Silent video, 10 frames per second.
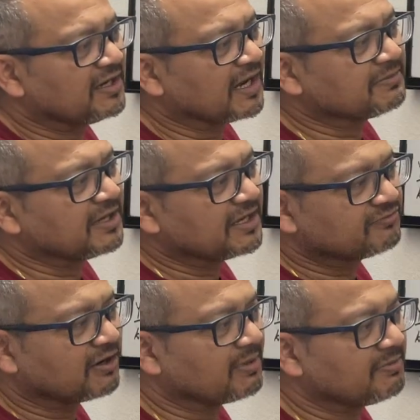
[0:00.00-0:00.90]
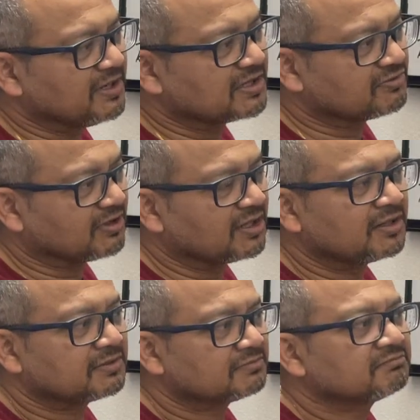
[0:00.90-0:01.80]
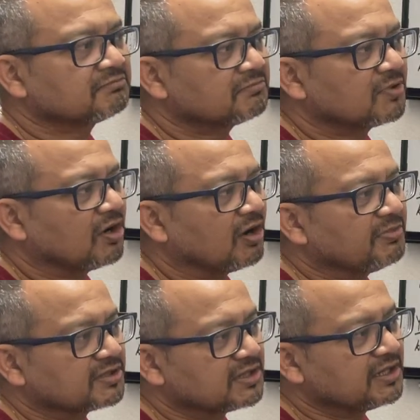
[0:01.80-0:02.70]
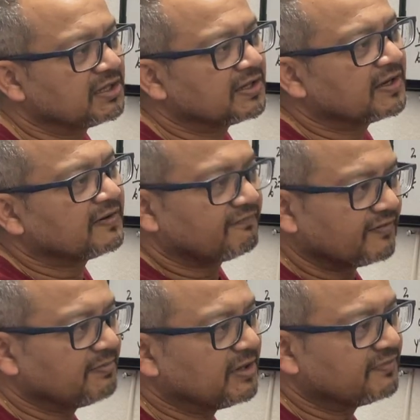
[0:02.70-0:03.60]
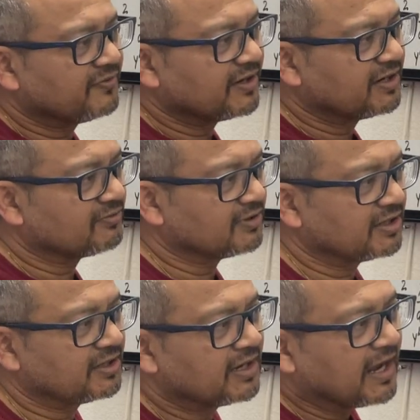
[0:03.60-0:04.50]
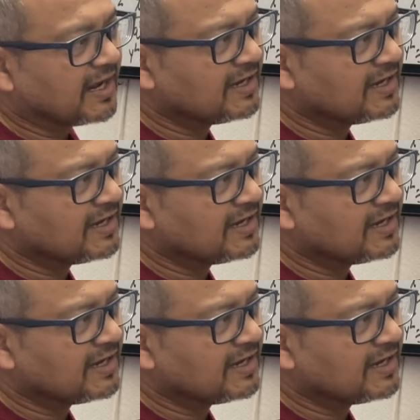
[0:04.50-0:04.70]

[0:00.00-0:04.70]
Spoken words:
times a squared by b squared, obviously, will be infinity only, and